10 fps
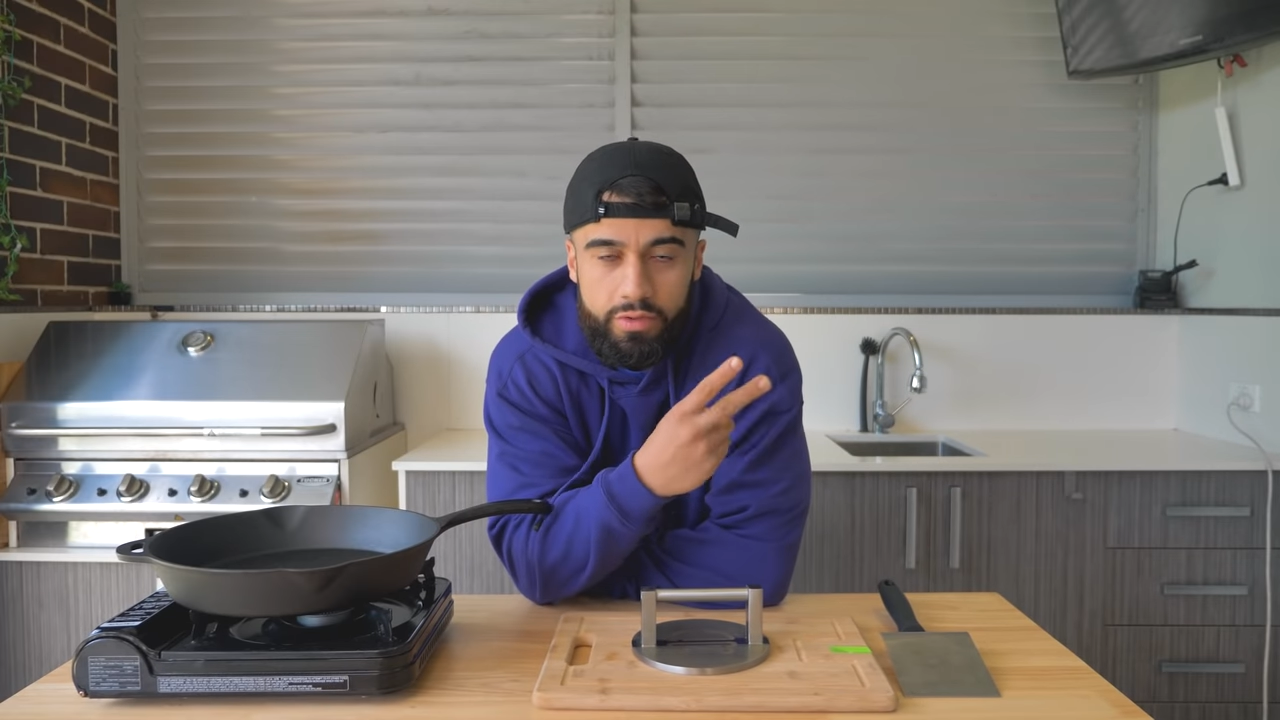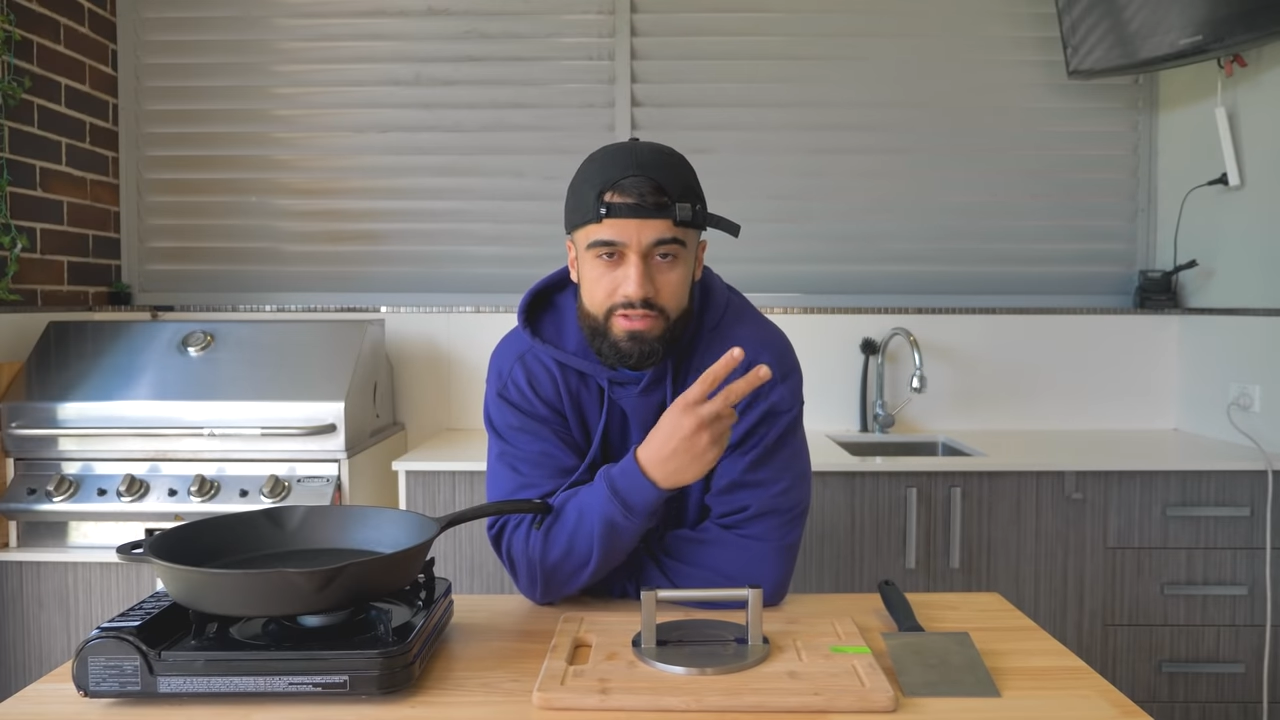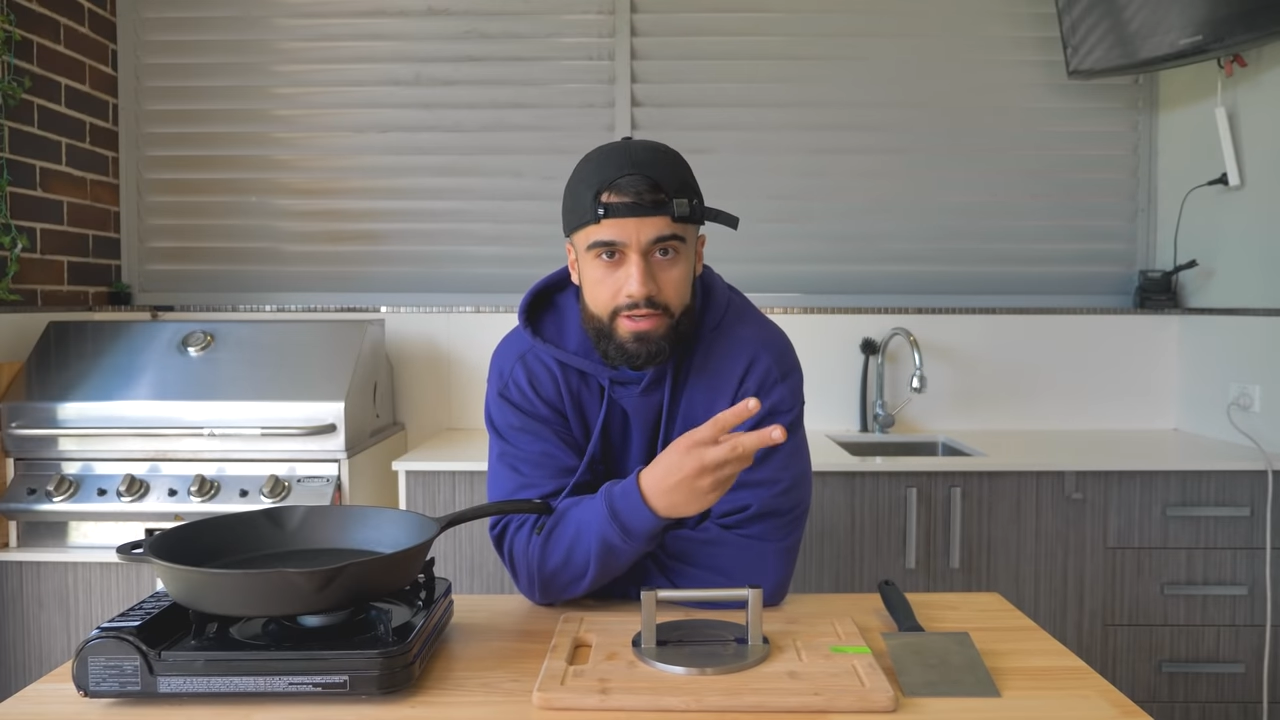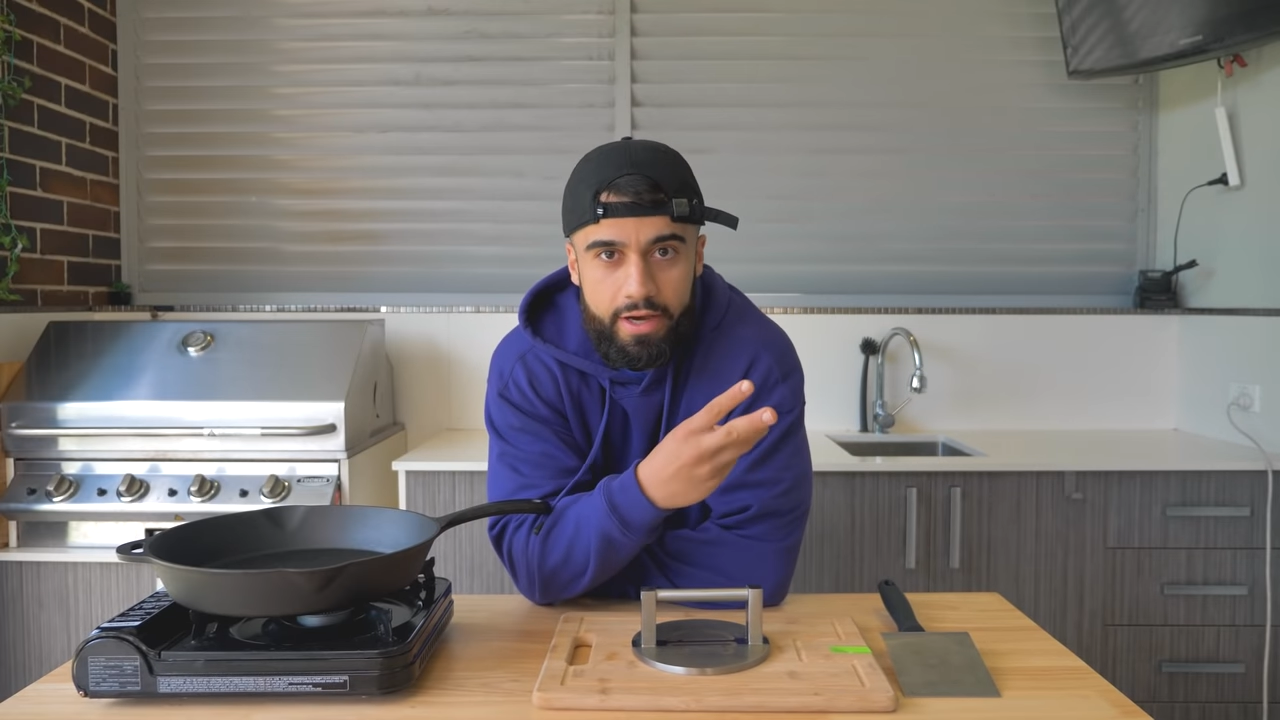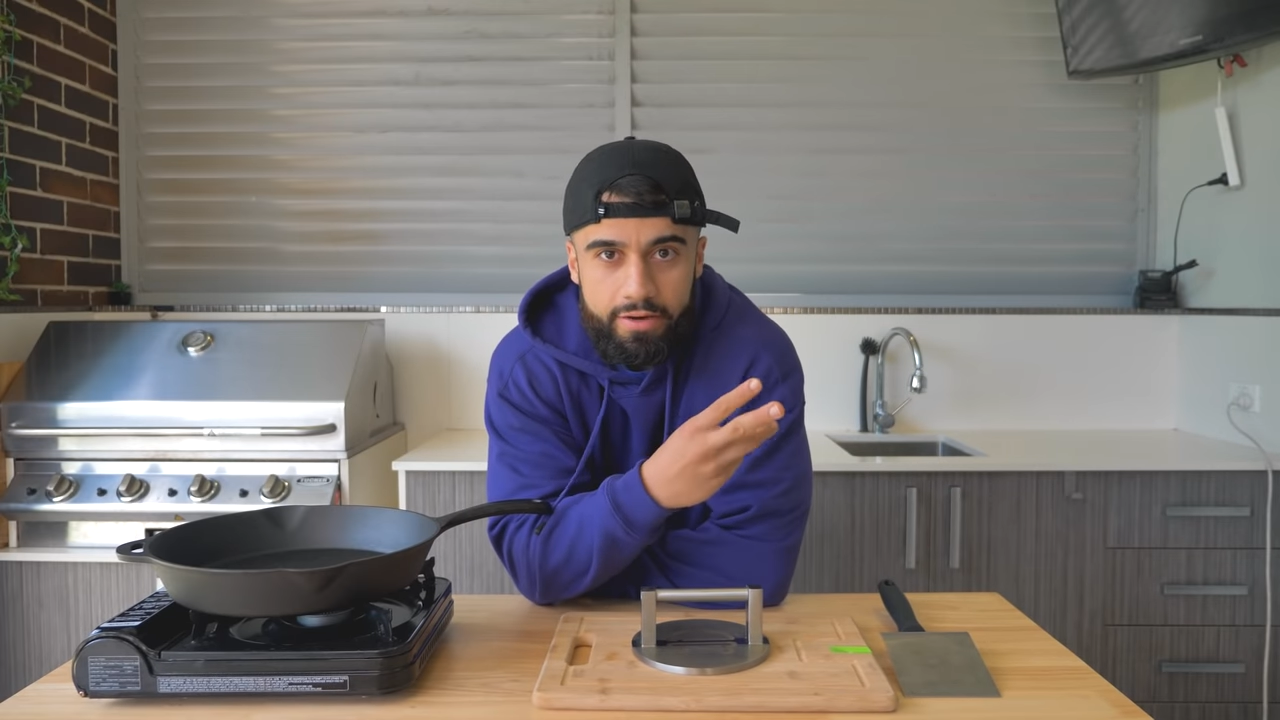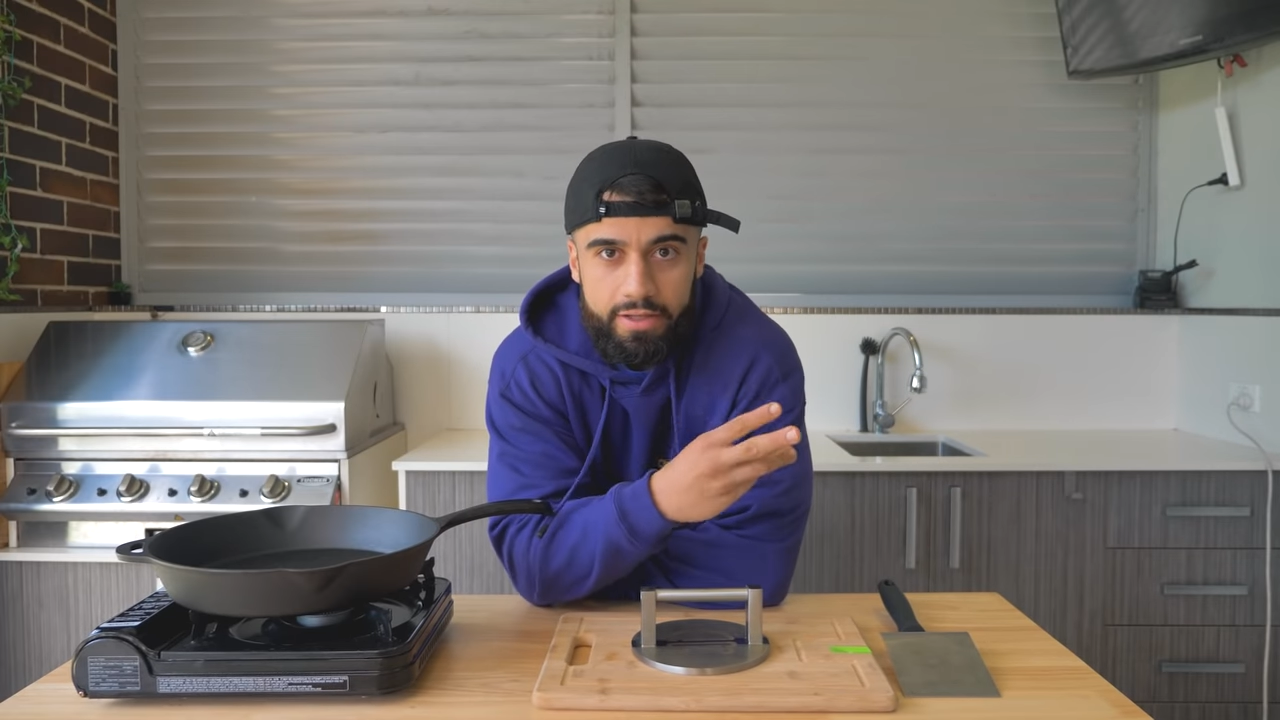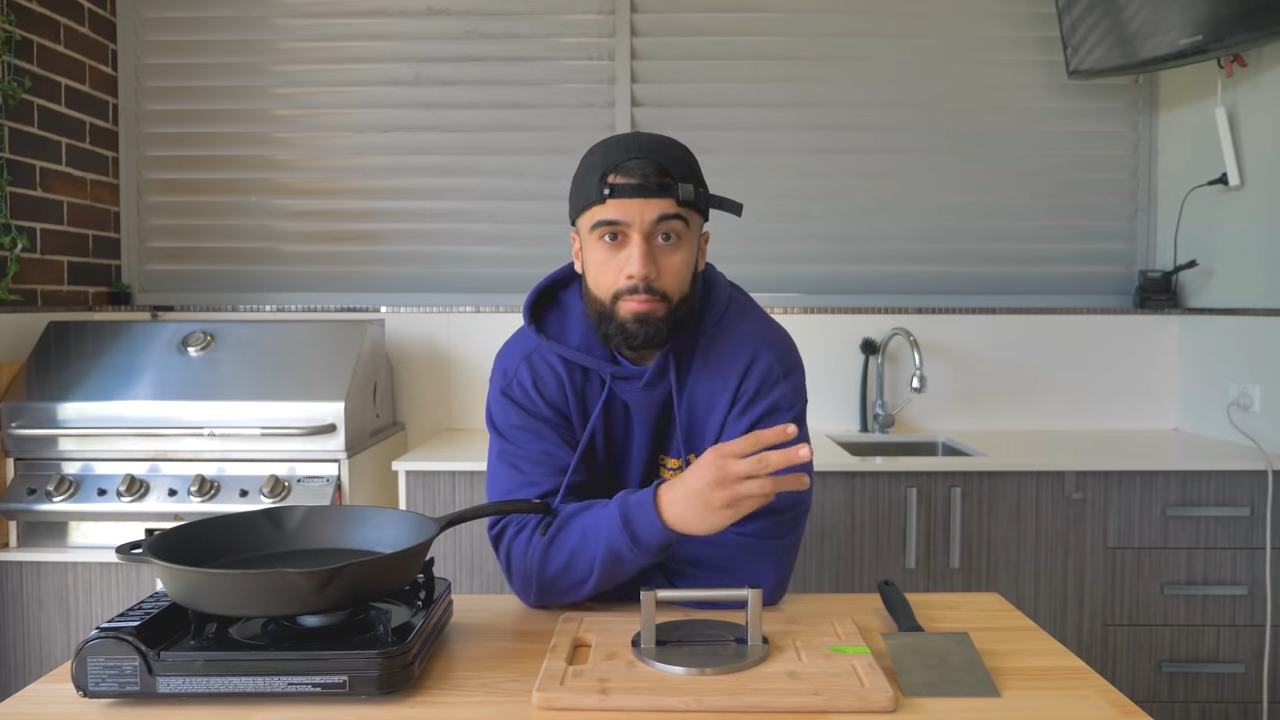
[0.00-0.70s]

Woolies and Aldi